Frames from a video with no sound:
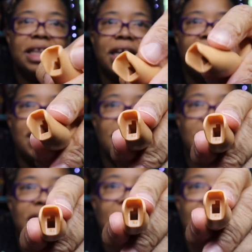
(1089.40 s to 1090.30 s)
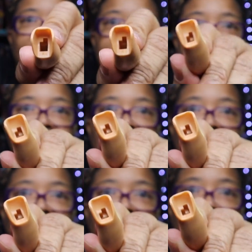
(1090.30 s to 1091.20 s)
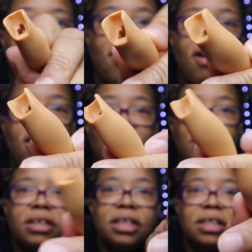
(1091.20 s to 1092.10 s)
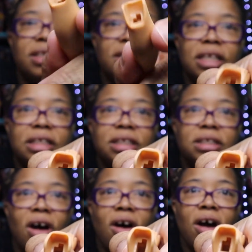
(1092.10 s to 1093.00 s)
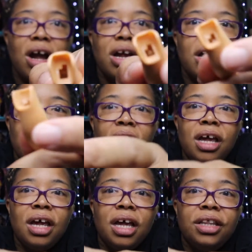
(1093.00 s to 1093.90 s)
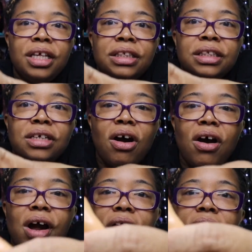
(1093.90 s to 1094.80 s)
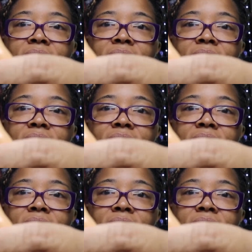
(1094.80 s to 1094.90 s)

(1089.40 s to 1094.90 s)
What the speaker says: the leg, it has the L and the R. This is R. And this is R.